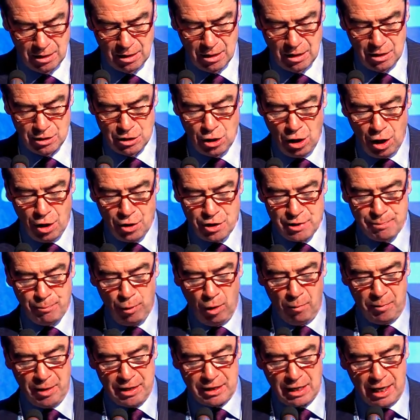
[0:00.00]
The Irish
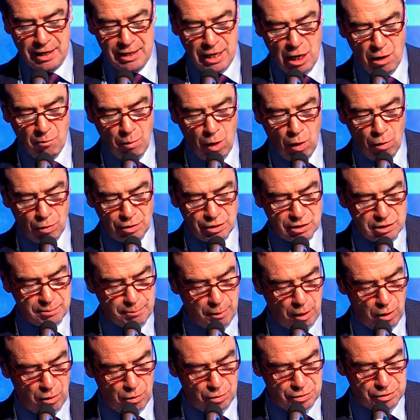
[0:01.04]
public are now more
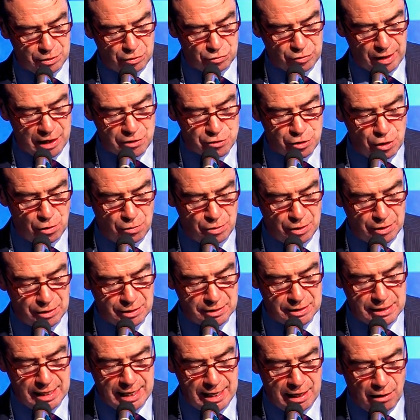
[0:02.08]
disposed to trade unions
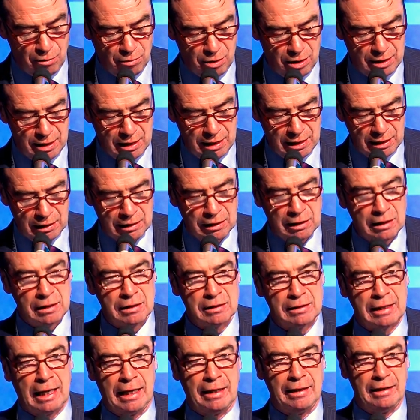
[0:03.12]
now
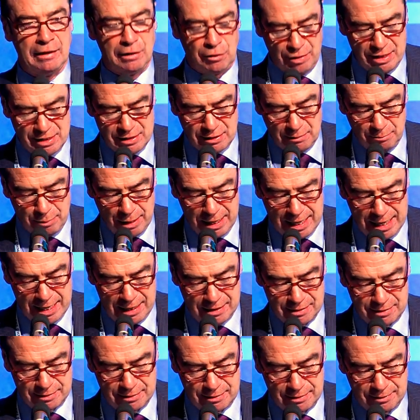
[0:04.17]
than in the recent
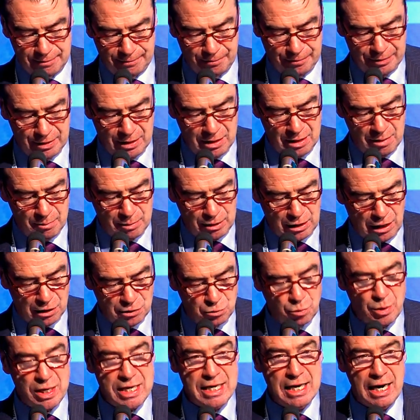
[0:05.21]
past, because
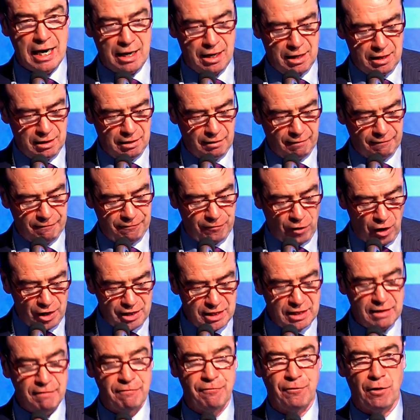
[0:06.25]
we are
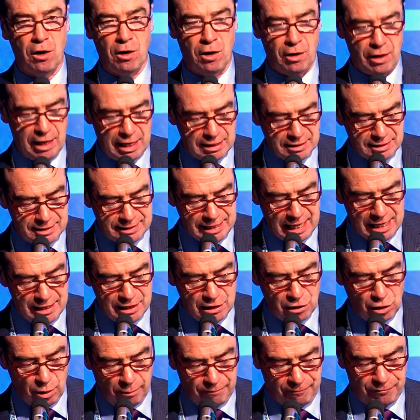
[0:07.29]
fighting for and
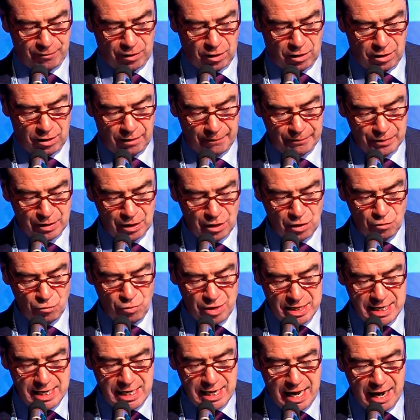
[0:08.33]
standing up for
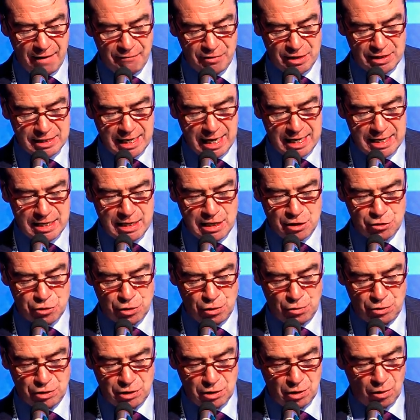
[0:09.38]
real everyday
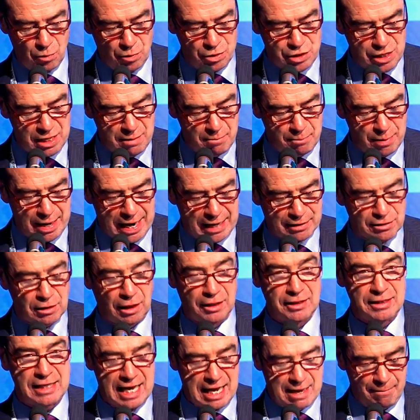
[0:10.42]
issues which impact on
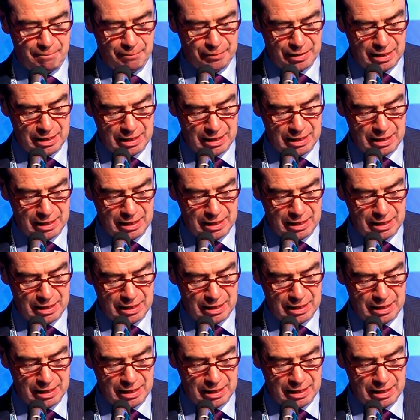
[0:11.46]
them